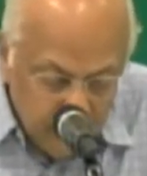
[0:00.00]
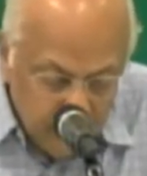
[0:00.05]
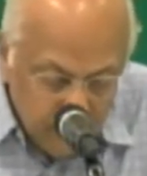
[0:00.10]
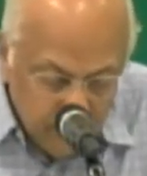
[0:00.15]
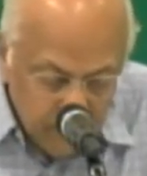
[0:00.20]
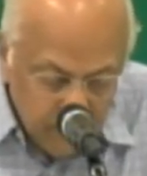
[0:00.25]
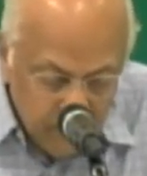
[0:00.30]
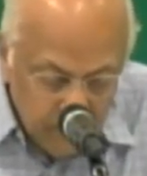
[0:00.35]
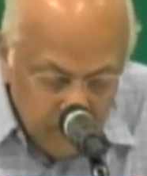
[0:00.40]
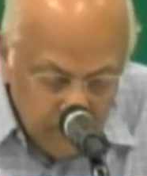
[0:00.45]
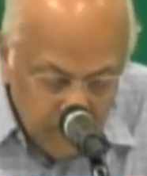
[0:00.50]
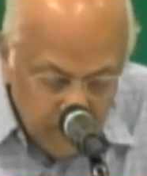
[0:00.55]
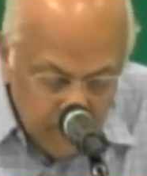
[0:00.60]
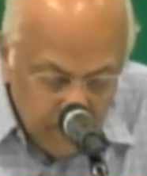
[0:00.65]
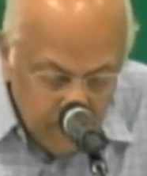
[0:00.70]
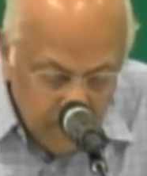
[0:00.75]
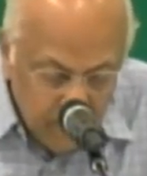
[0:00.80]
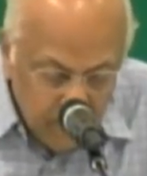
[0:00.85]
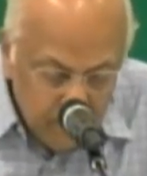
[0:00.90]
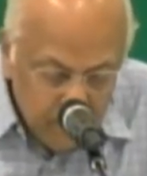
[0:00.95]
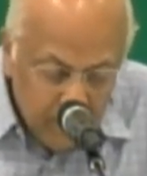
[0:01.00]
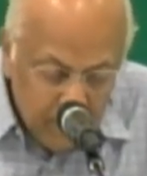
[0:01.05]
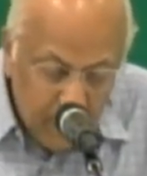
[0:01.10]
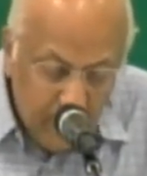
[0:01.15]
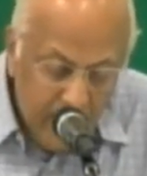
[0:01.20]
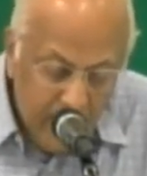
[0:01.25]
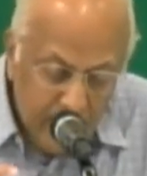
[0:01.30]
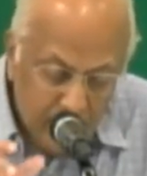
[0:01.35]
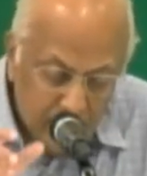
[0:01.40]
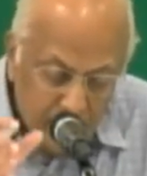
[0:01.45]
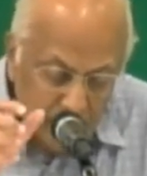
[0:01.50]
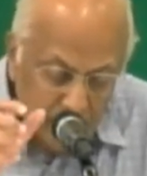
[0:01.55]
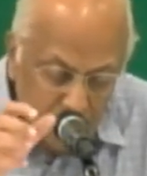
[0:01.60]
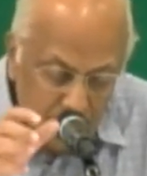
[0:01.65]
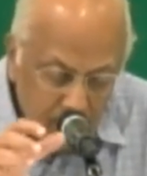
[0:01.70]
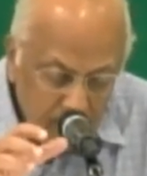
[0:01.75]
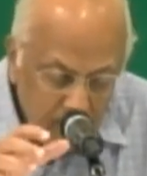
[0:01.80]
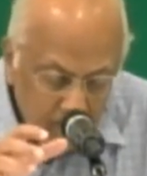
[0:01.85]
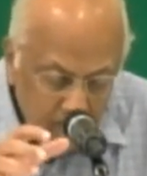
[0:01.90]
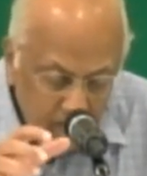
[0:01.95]
Jeremiah 29
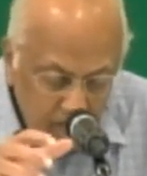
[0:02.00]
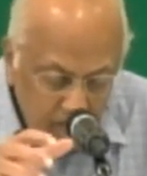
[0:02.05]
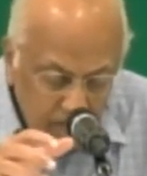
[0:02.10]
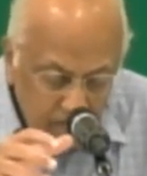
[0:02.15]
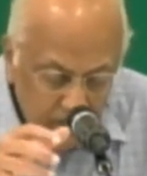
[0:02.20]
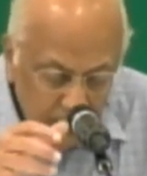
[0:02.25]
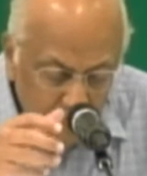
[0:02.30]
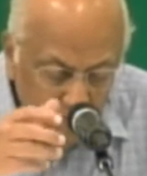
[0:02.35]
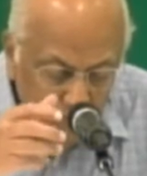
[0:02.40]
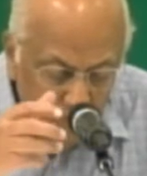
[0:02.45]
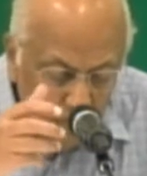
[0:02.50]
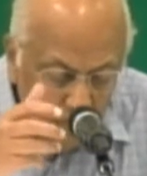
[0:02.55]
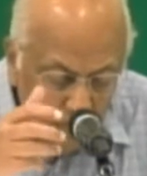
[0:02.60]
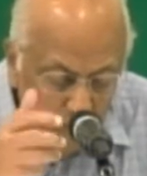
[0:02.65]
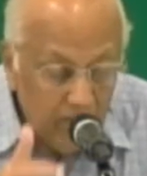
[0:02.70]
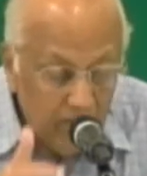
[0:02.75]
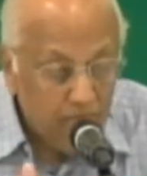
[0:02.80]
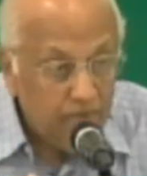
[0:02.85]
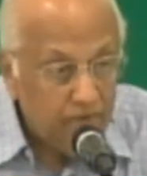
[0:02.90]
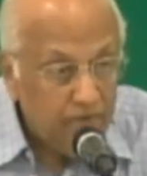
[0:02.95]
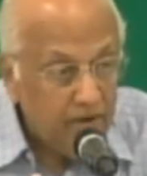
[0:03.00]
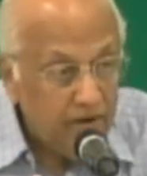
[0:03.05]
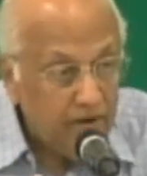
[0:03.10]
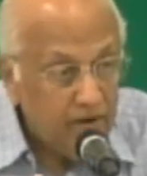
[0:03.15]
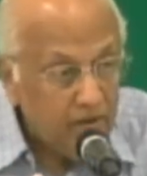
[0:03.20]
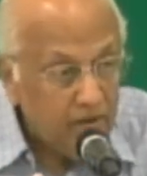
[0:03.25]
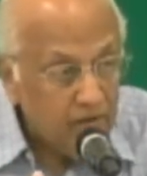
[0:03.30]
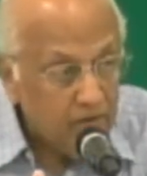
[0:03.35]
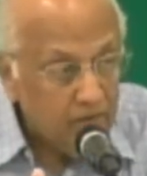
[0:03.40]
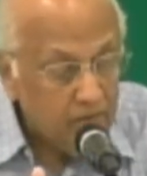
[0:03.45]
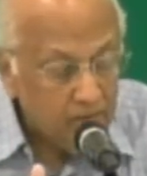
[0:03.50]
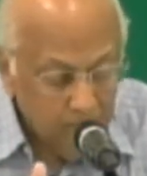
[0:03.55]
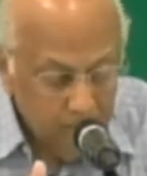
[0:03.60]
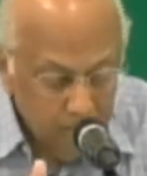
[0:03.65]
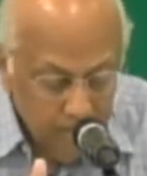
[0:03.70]
plans to give you a welfare,